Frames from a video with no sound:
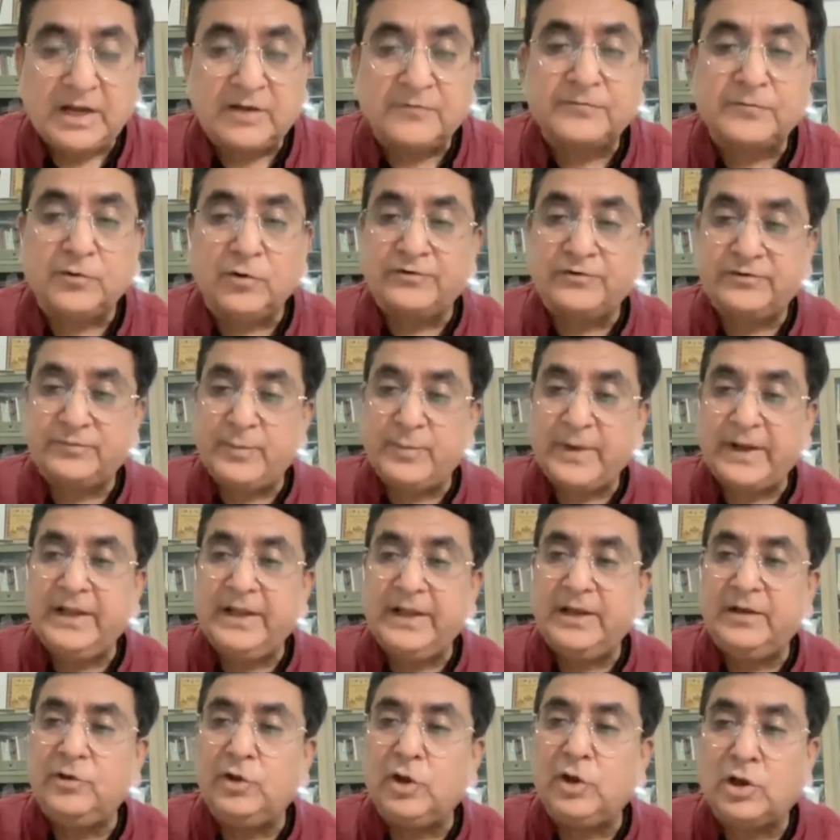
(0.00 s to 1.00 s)
And of course,
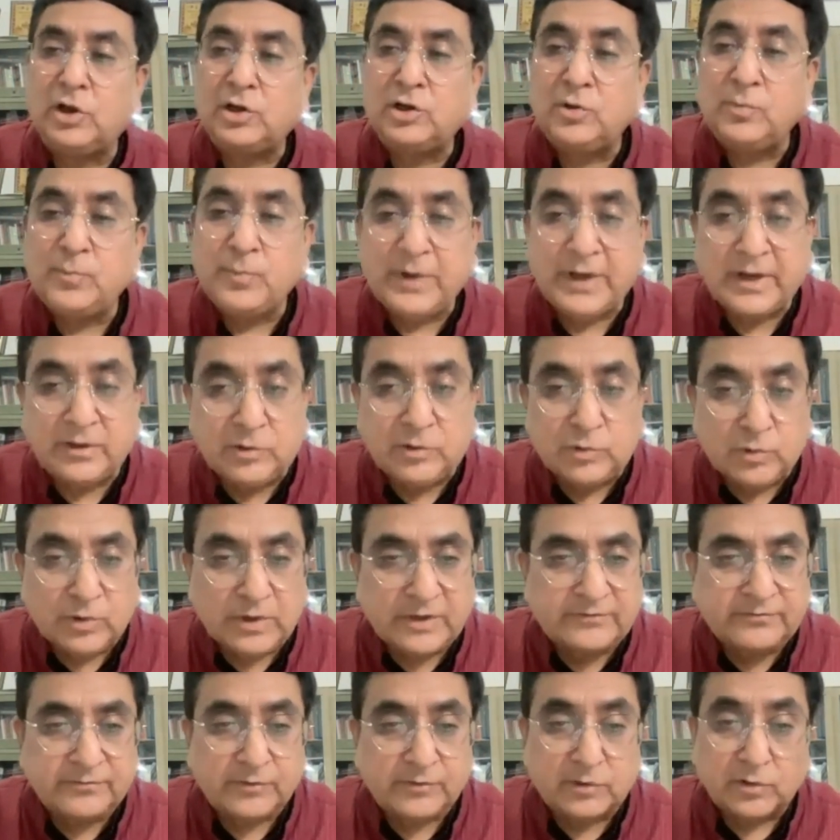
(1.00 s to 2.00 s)
many in Europe and
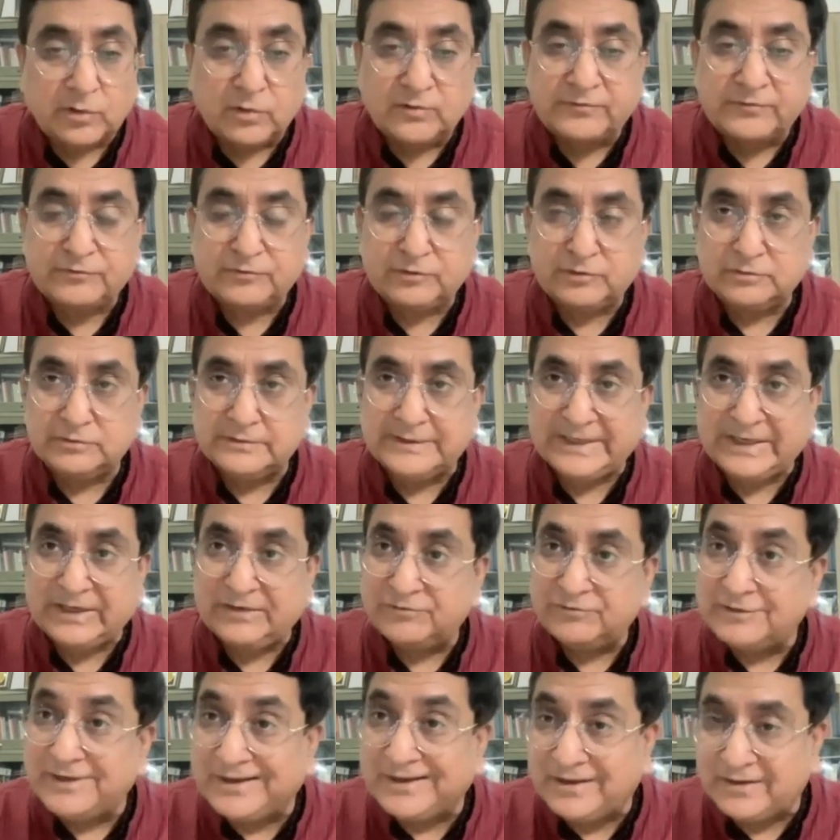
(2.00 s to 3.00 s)
US were also
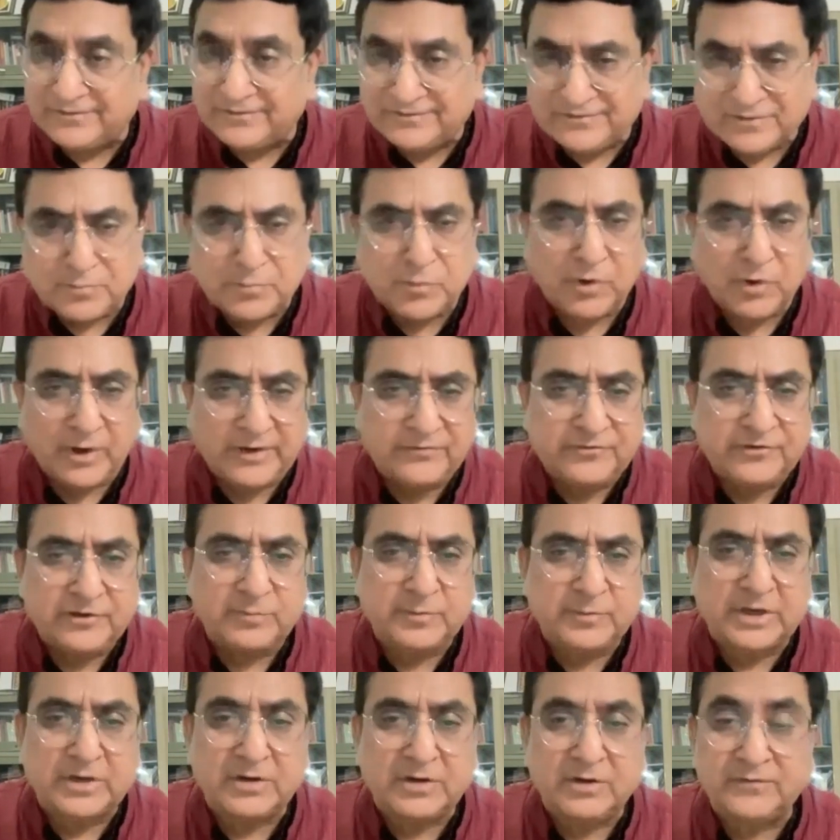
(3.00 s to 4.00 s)
initially
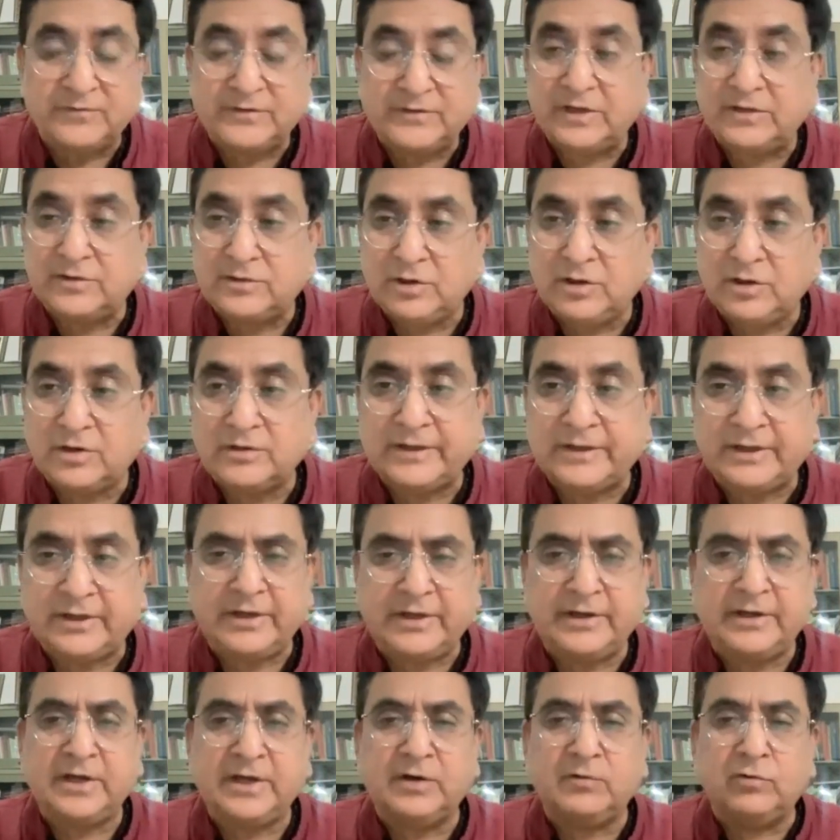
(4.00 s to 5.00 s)
disappointed because they thought that
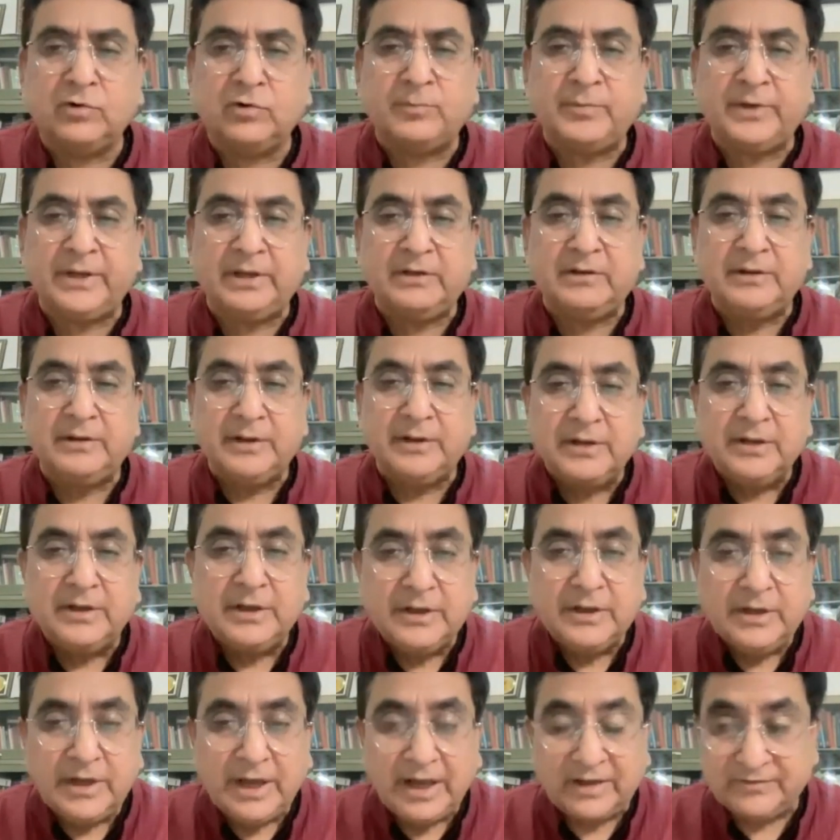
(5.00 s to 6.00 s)
India would be,
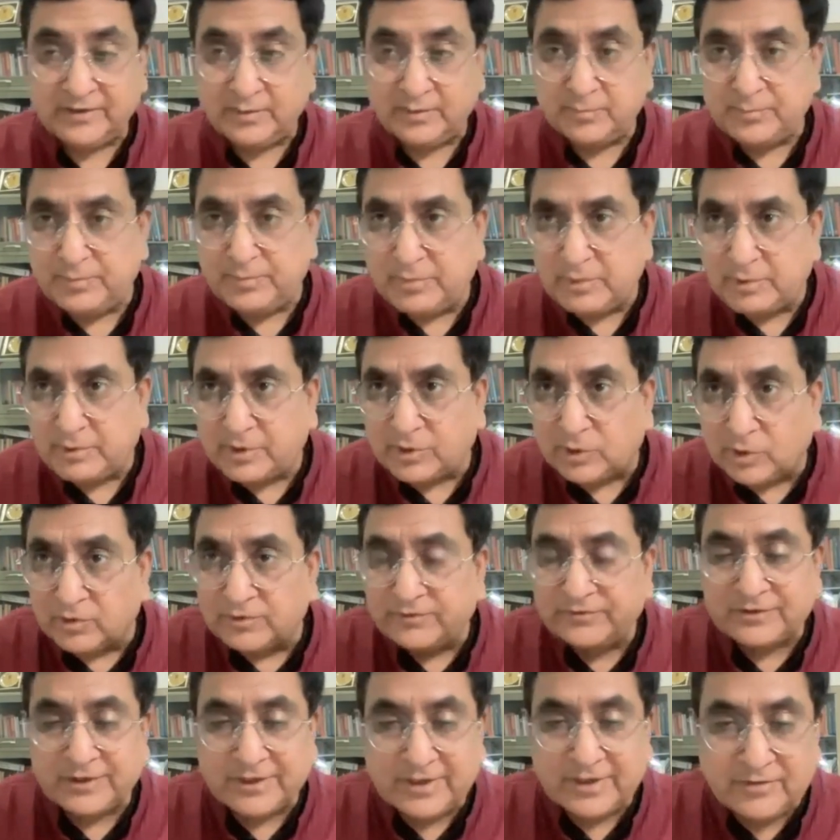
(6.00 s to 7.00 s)
as a
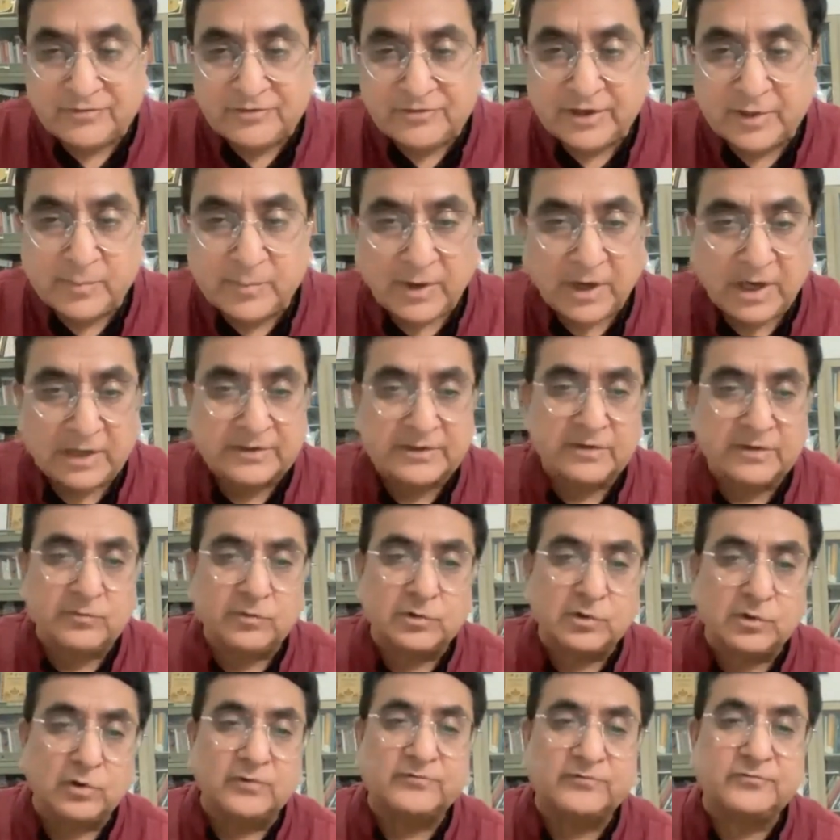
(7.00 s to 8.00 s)
close strategic partner,
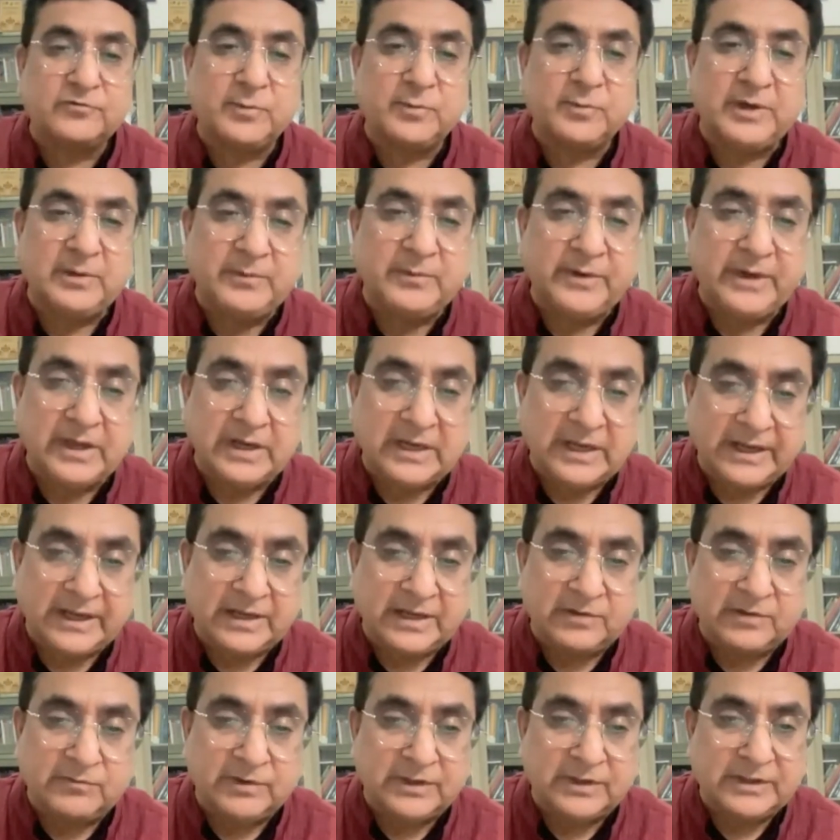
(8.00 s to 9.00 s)
will be
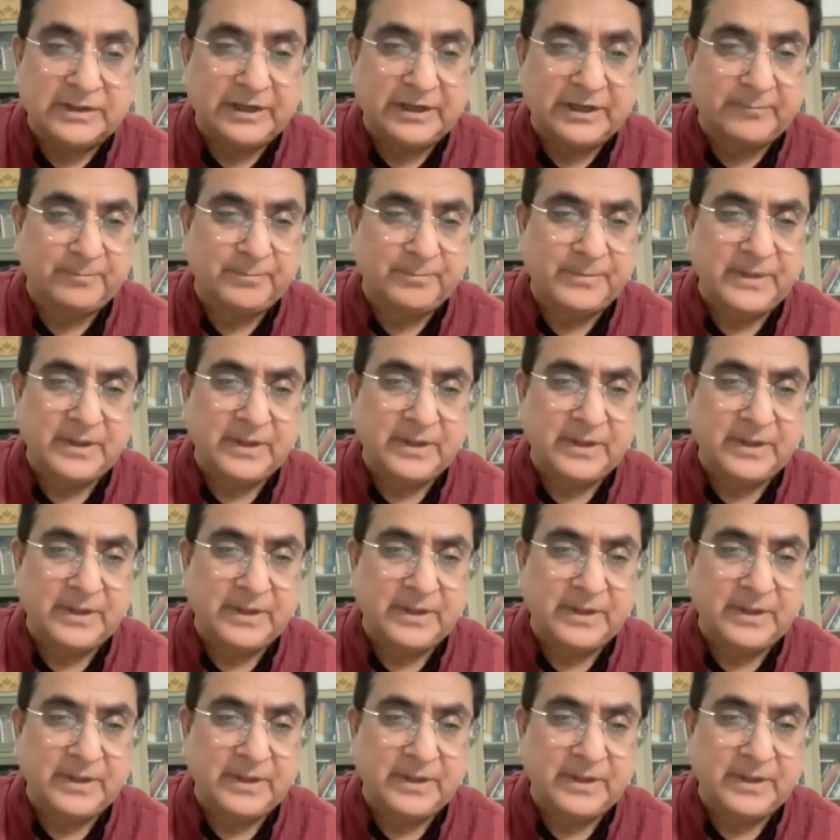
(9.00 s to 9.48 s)
aligning with them.